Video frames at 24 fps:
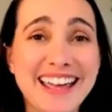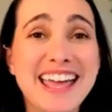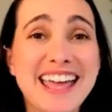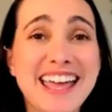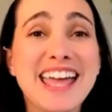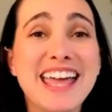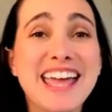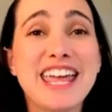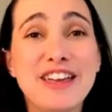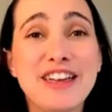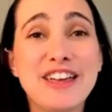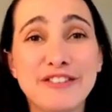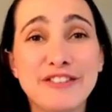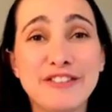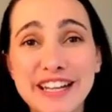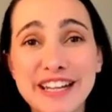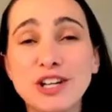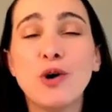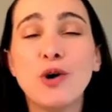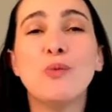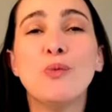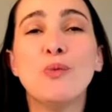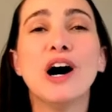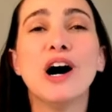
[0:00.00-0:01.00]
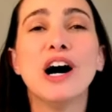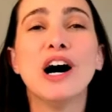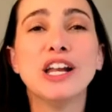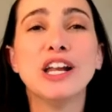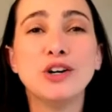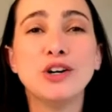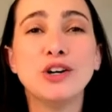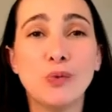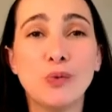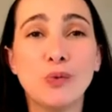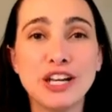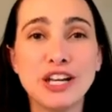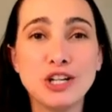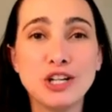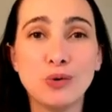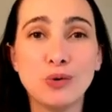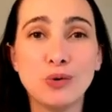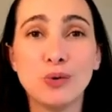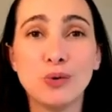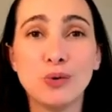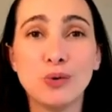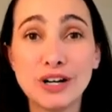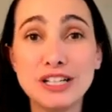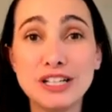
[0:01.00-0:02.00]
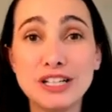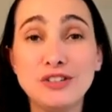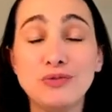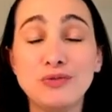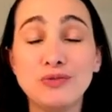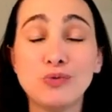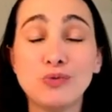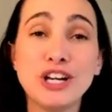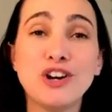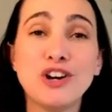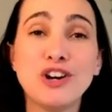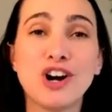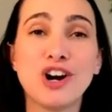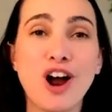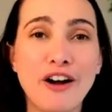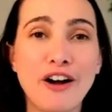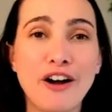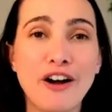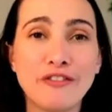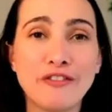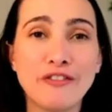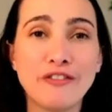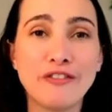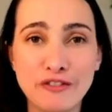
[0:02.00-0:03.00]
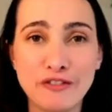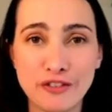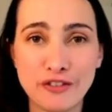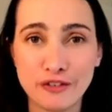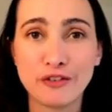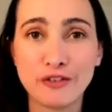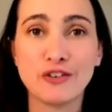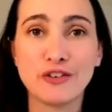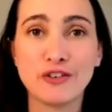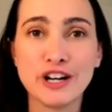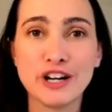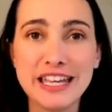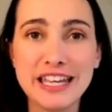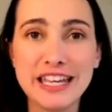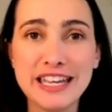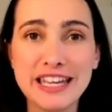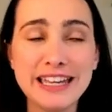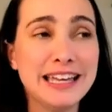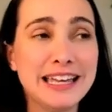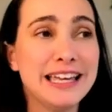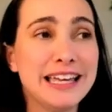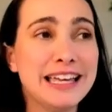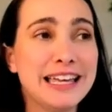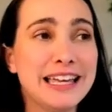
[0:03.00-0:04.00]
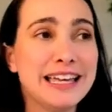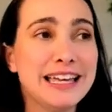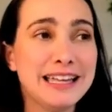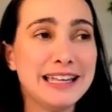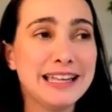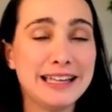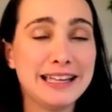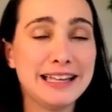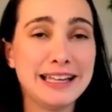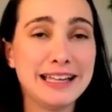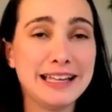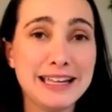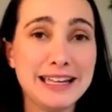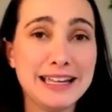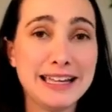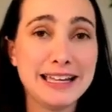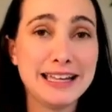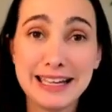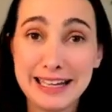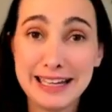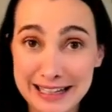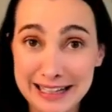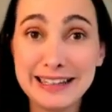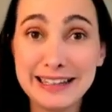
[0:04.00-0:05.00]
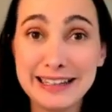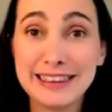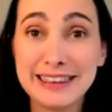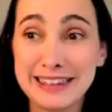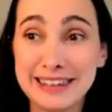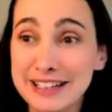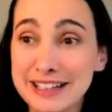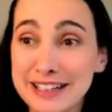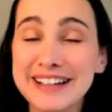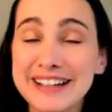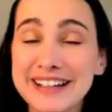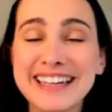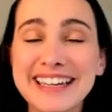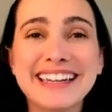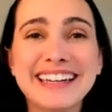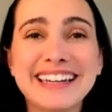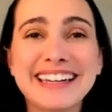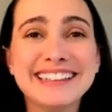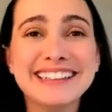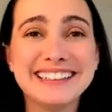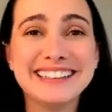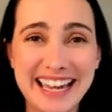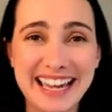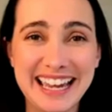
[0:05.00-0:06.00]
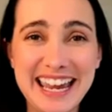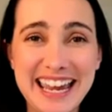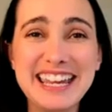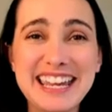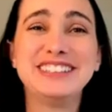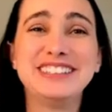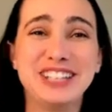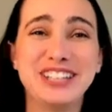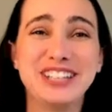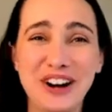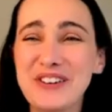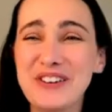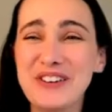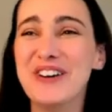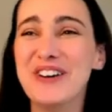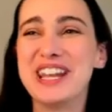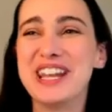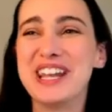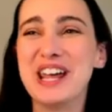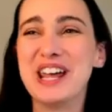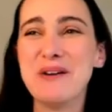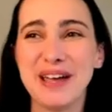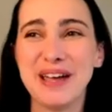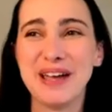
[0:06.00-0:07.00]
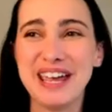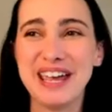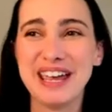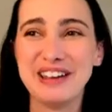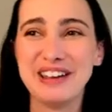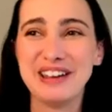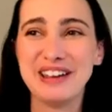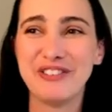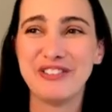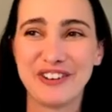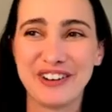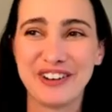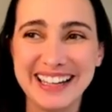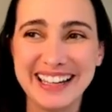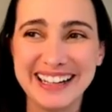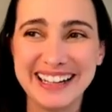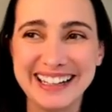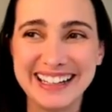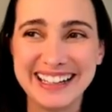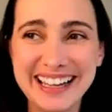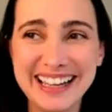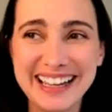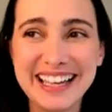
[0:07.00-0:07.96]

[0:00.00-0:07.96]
if they don't want what you what you're offering for free, in theory, they don't want to pay for it.